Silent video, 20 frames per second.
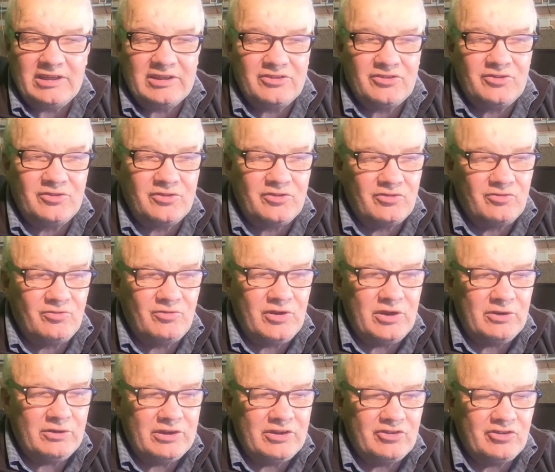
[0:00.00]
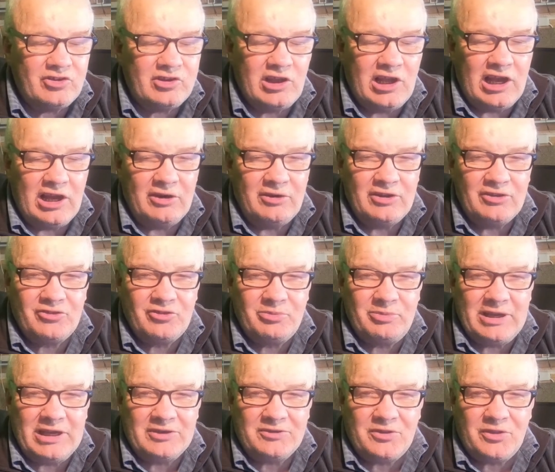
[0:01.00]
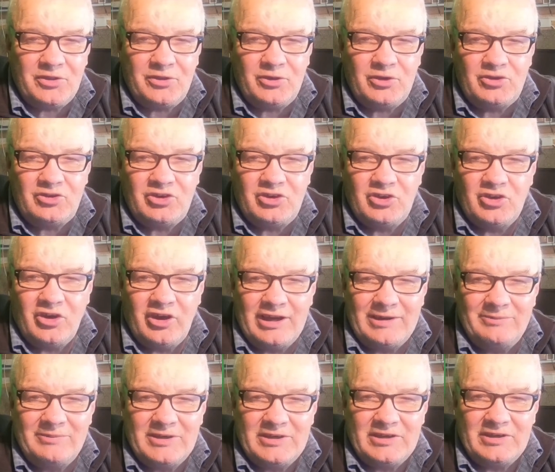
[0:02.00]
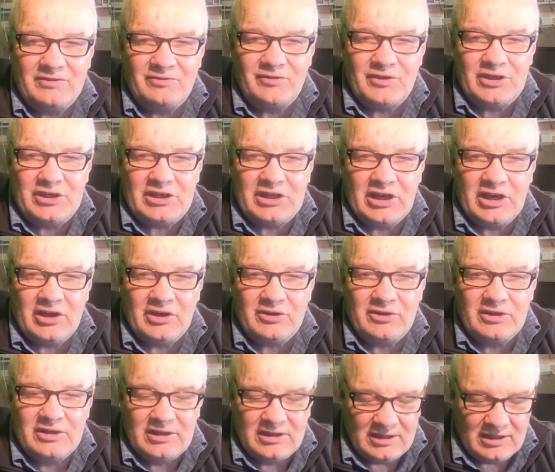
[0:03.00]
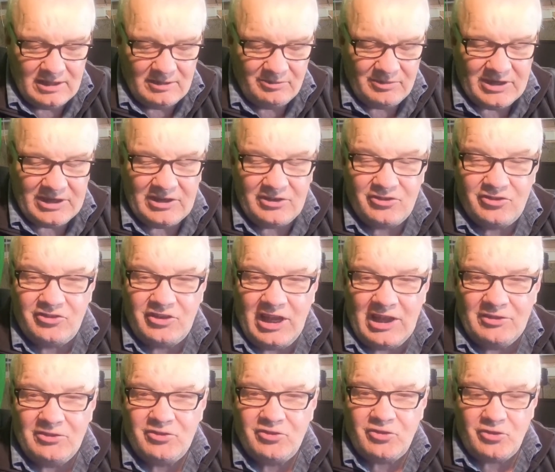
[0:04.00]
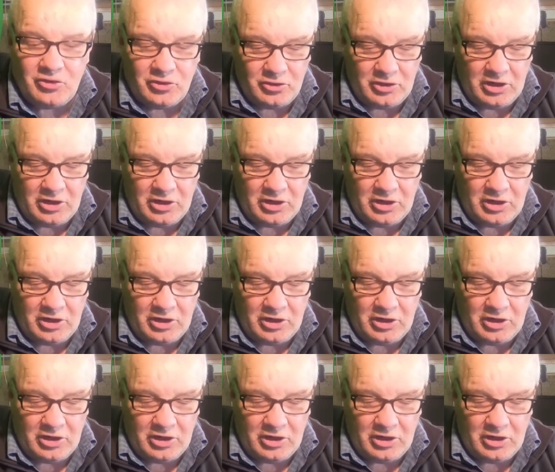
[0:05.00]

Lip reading: It's very slow. It's about 39-minute video, but it's done through